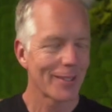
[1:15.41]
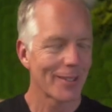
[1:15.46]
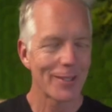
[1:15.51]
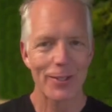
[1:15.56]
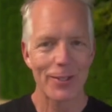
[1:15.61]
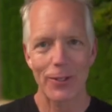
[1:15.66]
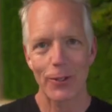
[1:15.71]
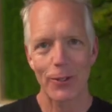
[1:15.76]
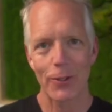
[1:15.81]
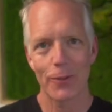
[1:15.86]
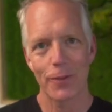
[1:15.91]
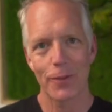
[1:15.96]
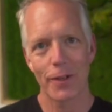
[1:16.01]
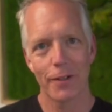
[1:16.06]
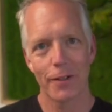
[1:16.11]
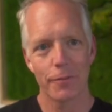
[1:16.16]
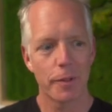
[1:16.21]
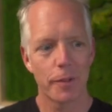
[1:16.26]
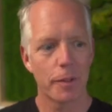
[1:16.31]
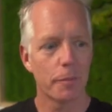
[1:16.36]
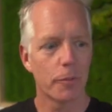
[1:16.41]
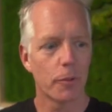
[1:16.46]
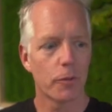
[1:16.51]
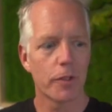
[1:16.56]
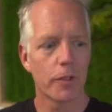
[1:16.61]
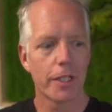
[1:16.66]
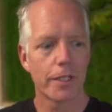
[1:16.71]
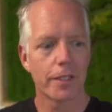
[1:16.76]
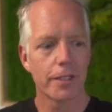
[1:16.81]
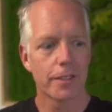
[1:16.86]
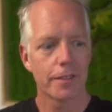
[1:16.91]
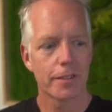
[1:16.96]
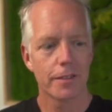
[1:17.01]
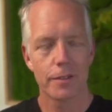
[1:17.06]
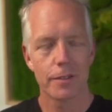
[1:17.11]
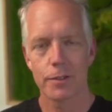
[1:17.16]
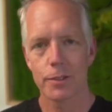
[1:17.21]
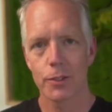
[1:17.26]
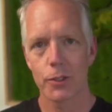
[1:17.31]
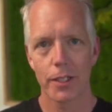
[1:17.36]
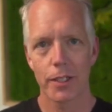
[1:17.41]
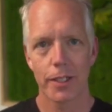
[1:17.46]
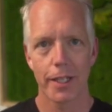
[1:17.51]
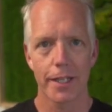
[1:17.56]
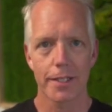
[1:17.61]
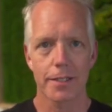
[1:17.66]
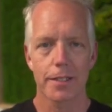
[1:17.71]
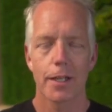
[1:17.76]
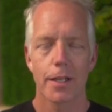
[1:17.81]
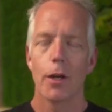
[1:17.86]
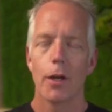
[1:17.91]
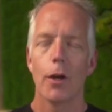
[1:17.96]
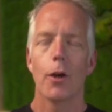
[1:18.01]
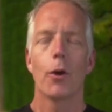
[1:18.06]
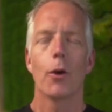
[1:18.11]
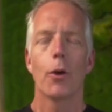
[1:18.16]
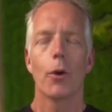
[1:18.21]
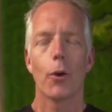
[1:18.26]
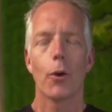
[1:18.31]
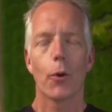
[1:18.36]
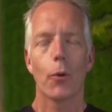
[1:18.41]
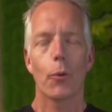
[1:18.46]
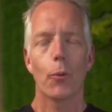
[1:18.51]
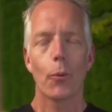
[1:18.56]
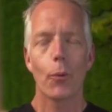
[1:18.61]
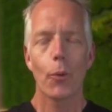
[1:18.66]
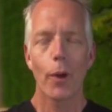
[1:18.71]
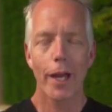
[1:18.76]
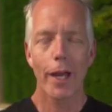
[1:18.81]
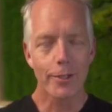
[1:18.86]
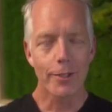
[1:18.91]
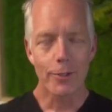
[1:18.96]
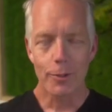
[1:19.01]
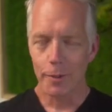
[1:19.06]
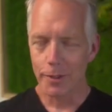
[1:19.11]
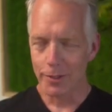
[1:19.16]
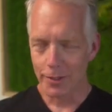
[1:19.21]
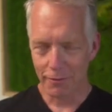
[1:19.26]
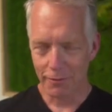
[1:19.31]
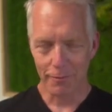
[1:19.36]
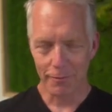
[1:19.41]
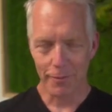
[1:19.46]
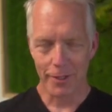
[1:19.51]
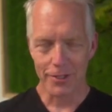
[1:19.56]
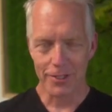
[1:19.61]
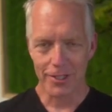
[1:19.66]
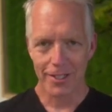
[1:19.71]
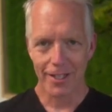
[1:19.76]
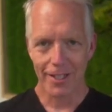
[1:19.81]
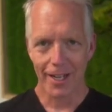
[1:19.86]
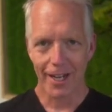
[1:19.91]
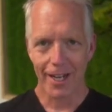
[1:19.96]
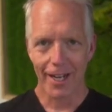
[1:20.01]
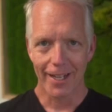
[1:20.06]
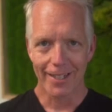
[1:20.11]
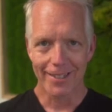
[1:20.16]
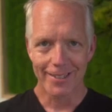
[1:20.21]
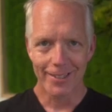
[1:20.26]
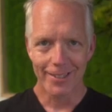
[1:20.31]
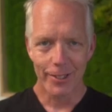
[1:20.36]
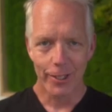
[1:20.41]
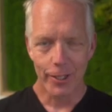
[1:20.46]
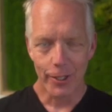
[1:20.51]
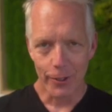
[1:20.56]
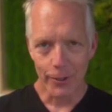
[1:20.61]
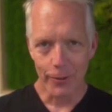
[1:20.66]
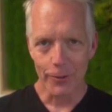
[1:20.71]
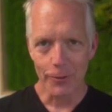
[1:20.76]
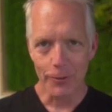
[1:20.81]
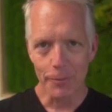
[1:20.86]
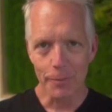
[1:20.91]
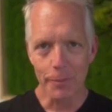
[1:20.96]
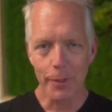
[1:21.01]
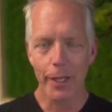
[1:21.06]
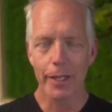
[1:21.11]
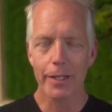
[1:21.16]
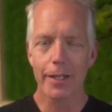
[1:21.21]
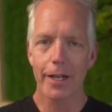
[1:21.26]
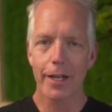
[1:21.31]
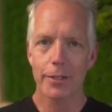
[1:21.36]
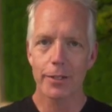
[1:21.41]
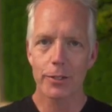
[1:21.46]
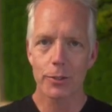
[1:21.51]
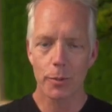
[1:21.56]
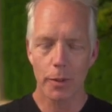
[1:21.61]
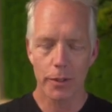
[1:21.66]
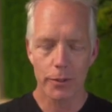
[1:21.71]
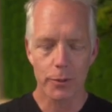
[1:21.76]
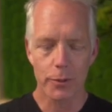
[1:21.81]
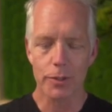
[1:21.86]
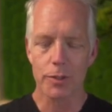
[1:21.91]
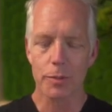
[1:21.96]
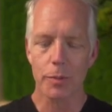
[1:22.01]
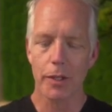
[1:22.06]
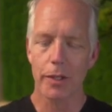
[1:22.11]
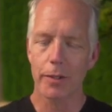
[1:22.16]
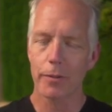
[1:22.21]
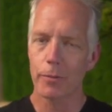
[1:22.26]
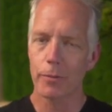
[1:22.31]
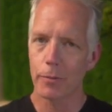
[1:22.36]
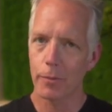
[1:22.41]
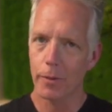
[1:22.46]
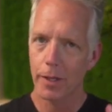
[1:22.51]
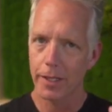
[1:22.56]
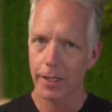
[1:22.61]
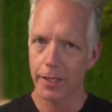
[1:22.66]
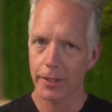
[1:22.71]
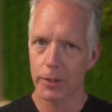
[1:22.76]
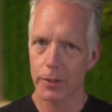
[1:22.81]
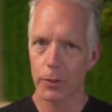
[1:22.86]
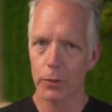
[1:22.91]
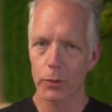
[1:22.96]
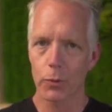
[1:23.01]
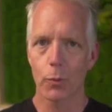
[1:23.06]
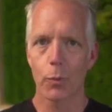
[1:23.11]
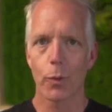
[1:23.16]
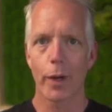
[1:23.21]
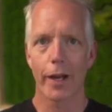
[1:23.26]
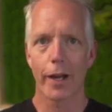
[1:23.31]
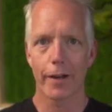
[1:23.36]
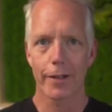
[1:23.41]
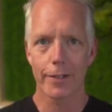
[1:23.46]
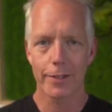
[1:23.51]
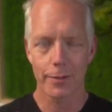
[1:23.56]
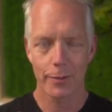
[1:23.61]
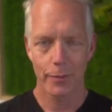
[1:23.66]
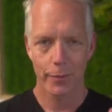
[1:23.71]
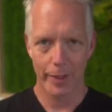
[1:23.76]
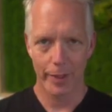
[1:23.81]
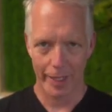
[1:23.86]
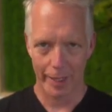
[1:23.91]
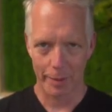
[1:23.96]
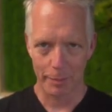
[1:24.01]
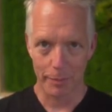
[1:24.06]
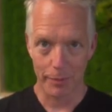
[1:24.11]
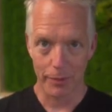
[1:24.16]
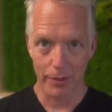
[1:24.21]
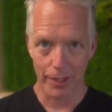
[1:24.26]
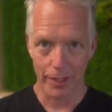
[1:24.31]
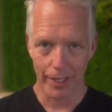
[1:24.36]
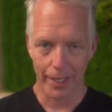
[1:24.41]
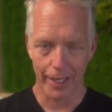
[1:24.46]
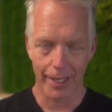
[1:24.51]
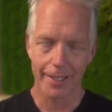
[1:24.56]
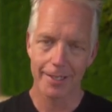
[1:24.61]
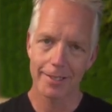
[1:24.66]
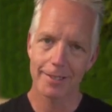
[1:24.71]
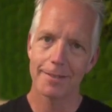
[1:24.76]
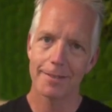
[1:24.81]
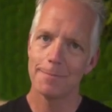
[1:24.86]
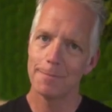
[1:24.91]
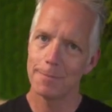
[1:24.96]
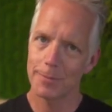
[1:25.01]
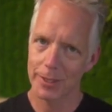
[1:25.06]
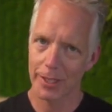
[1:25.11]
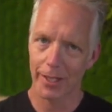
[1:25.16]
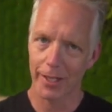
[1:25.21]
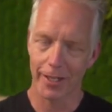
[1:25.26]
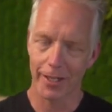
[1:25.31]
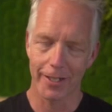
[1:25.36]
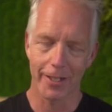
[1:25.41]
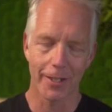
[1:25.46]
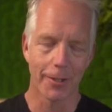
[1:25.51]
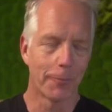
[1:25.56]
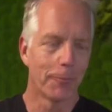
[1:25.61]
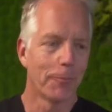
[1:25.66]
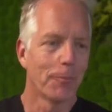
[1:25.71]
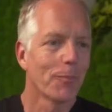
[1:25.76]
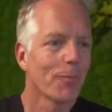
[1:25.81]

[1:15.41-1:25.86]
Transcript: So I've been moving it to the desk. Way too much information, I know, but I just wanted to explain why I don't wear it when I play, so now you know.